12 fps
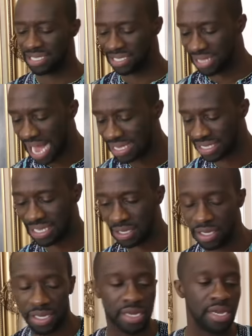start,
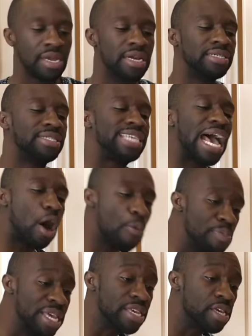tell
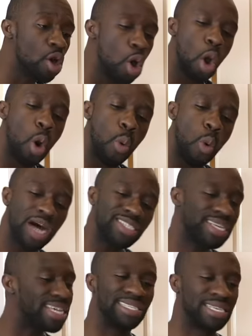me,
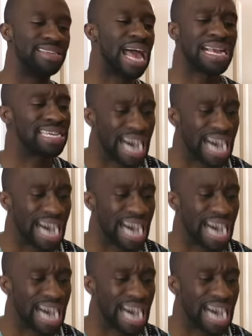what is in that